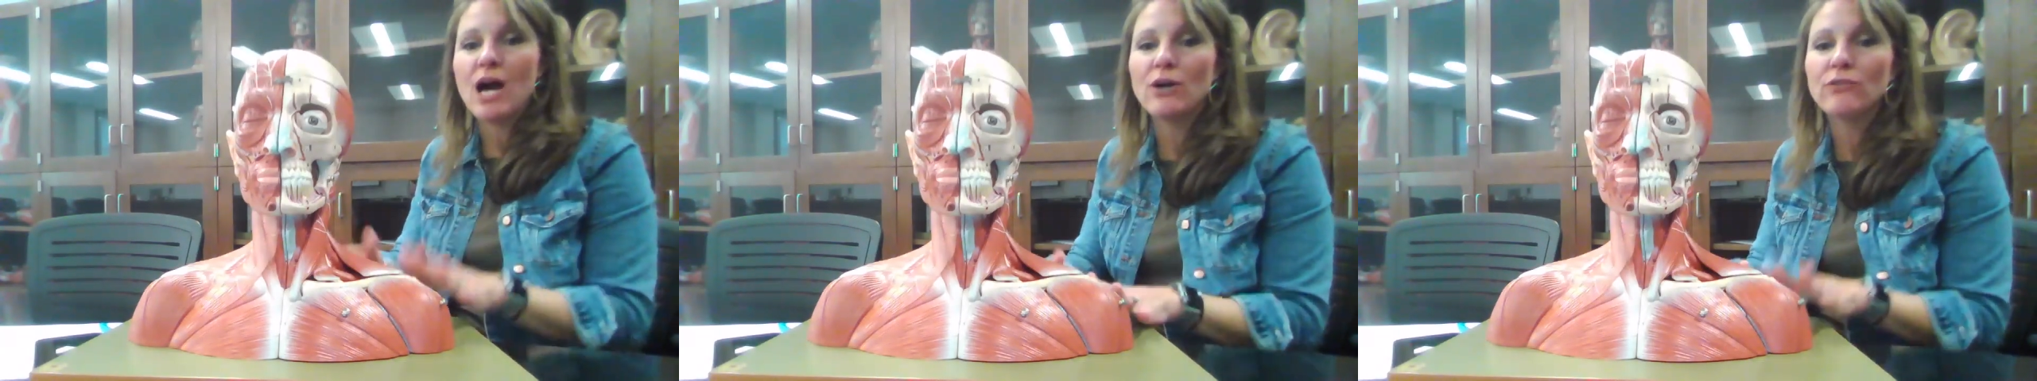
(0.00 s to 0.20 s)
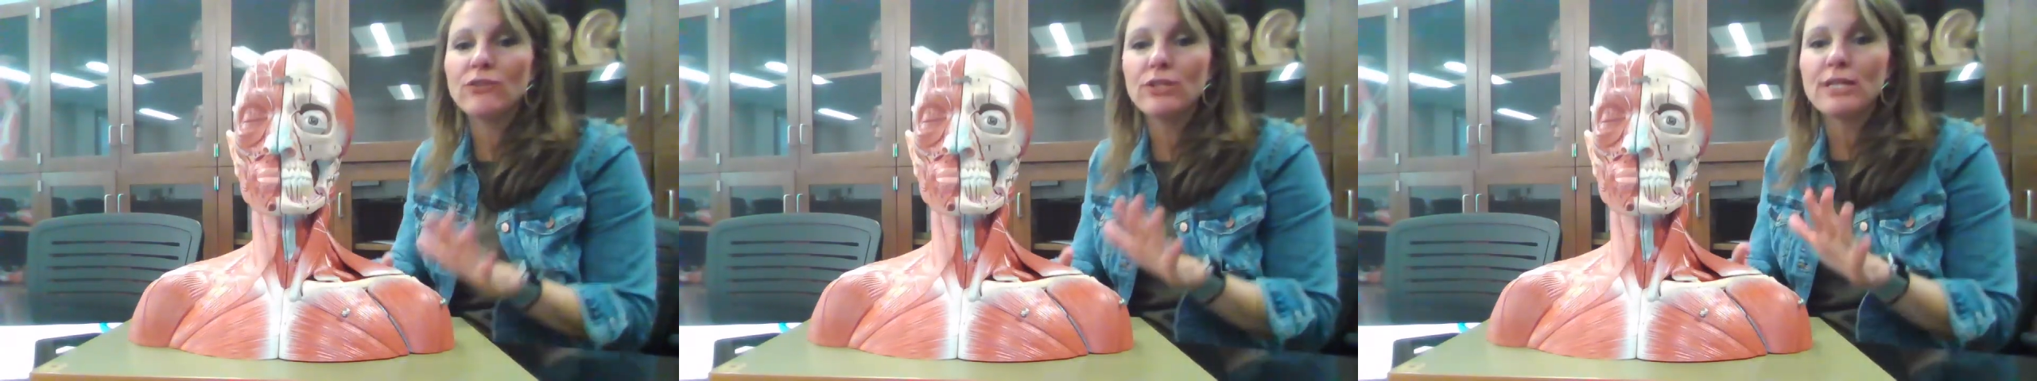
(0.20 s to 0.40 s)

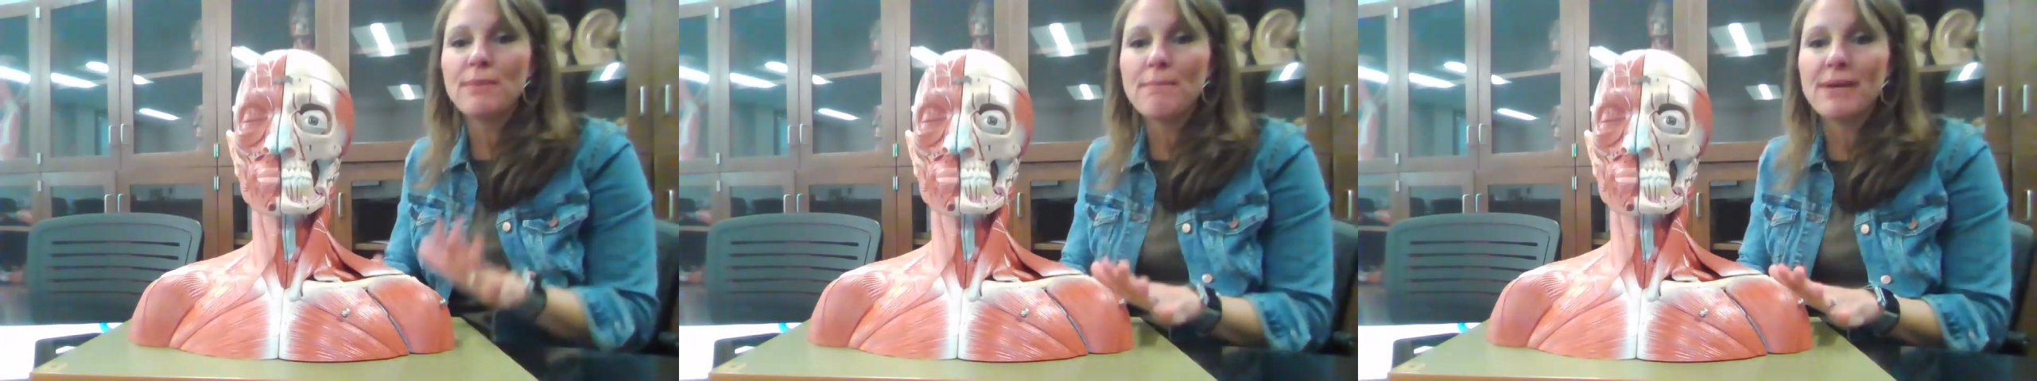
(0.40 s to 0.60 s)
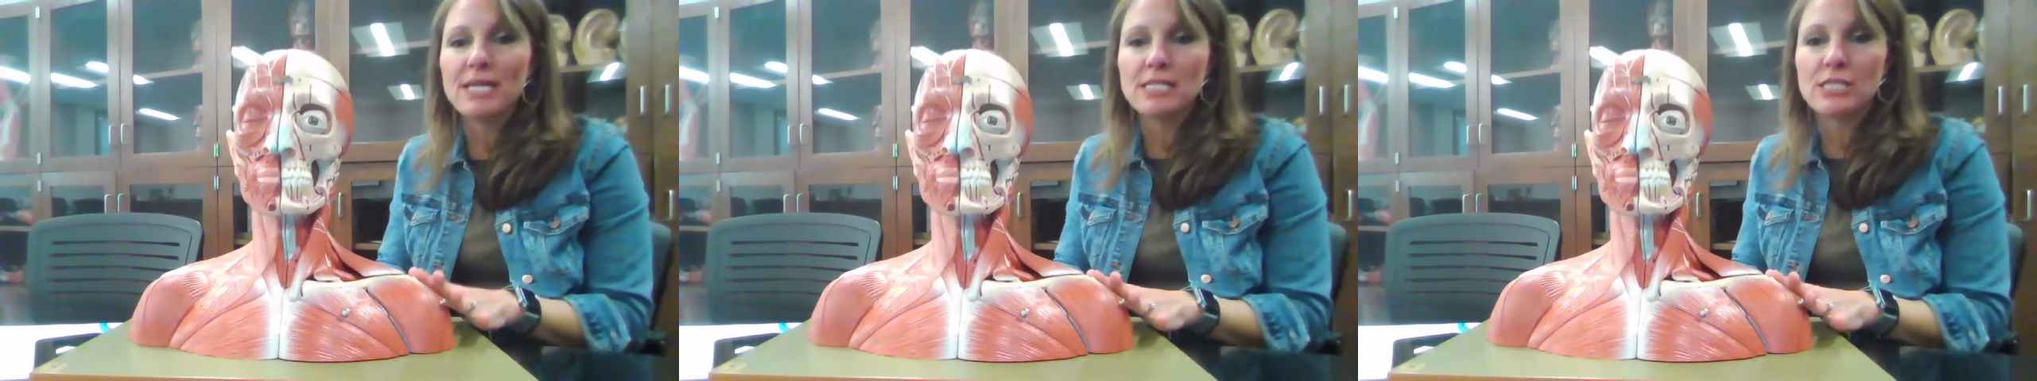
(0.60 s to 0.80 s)
over the
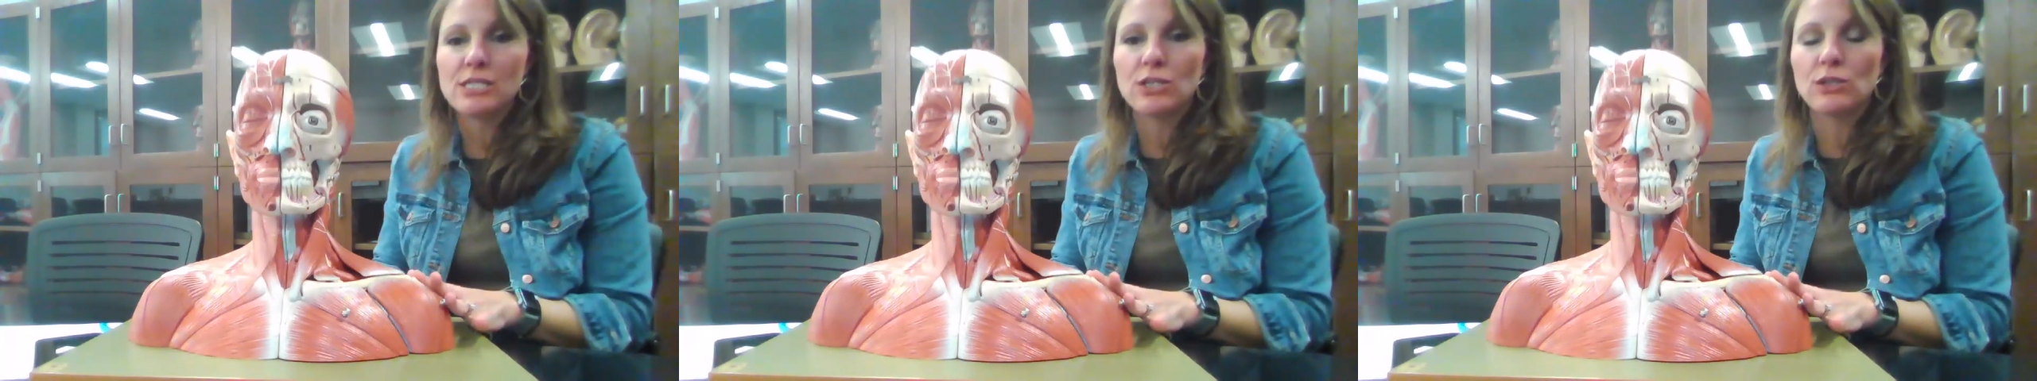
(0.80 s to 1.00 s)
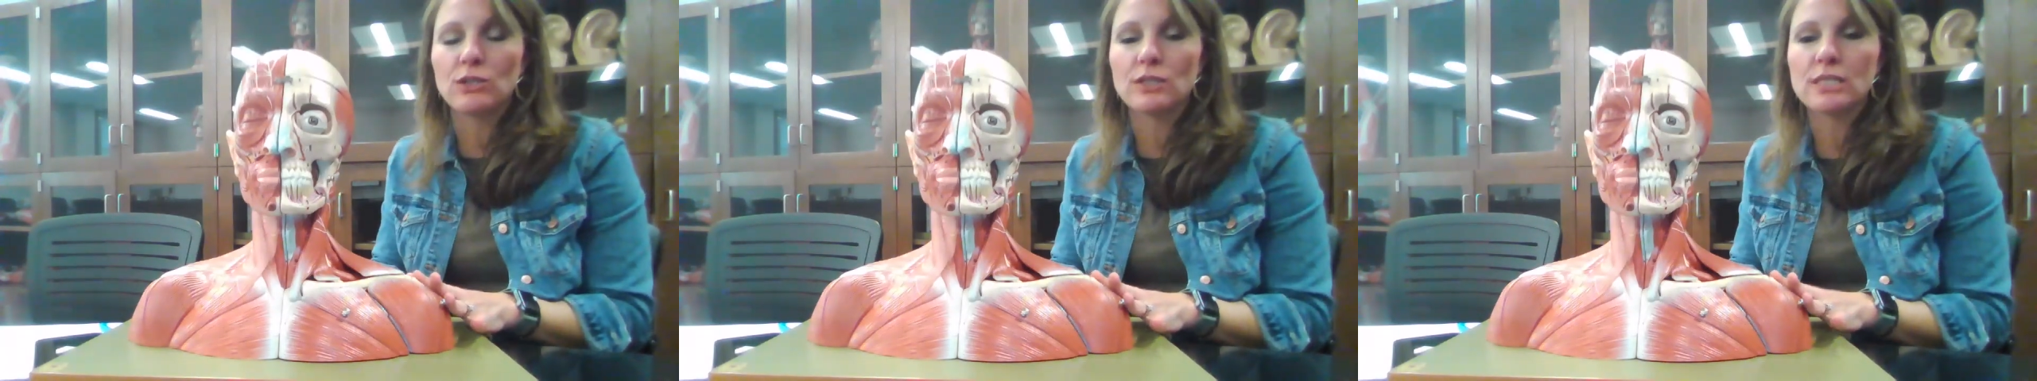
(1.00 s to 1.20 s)

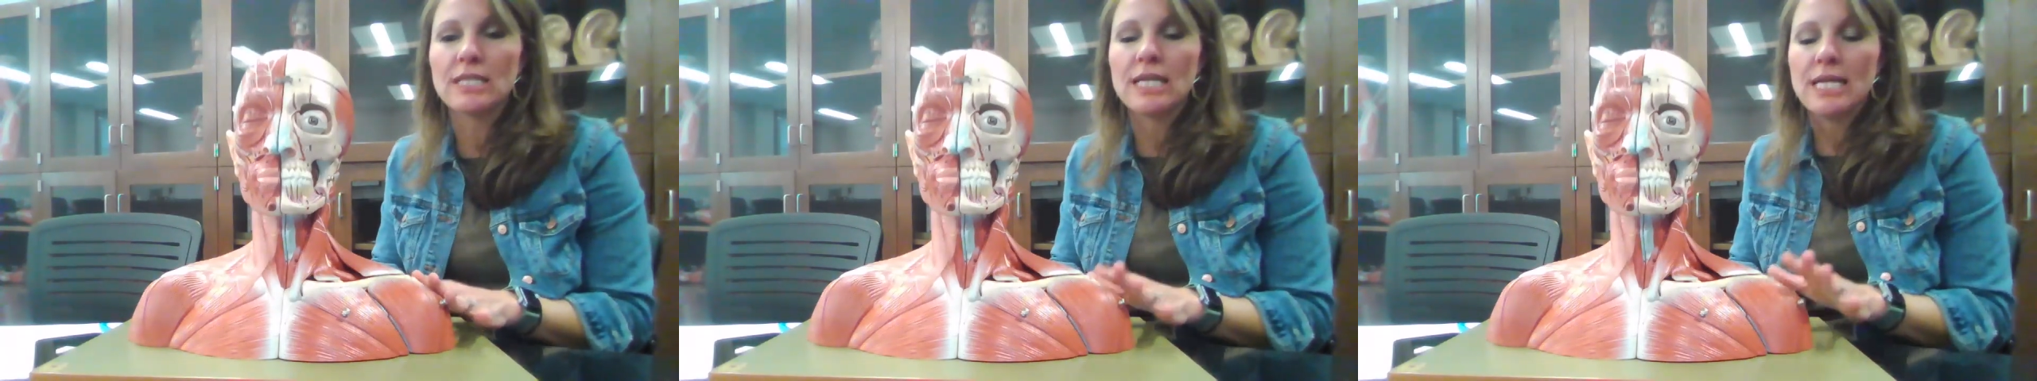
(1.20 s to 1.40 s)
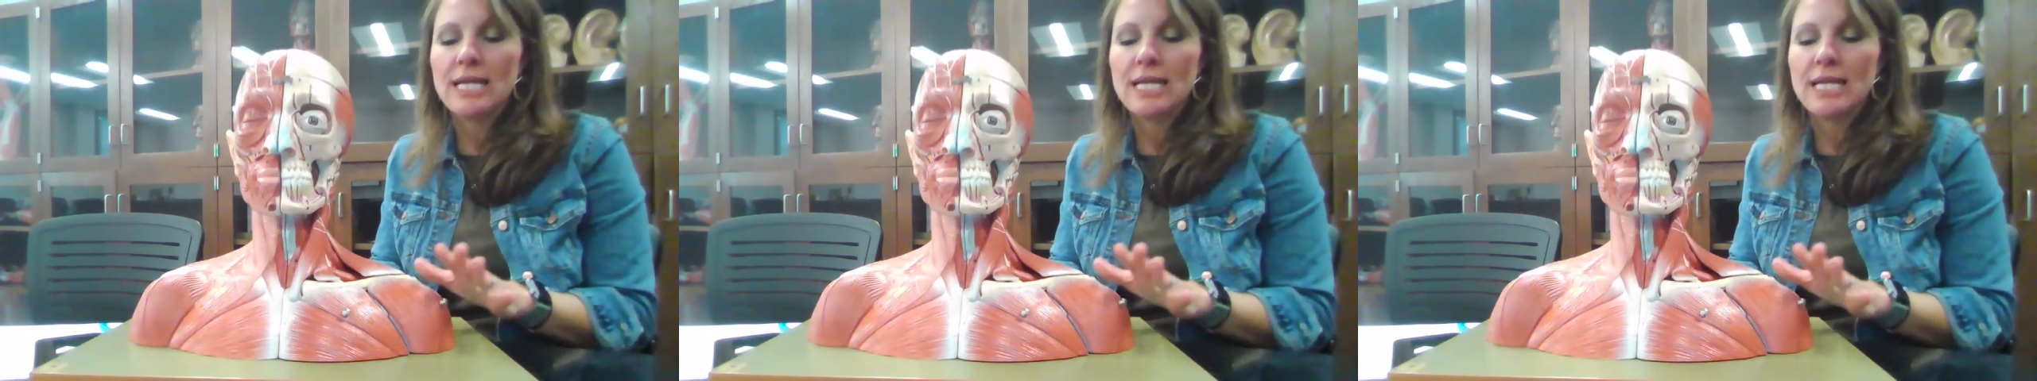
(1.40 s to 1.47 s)
muscles,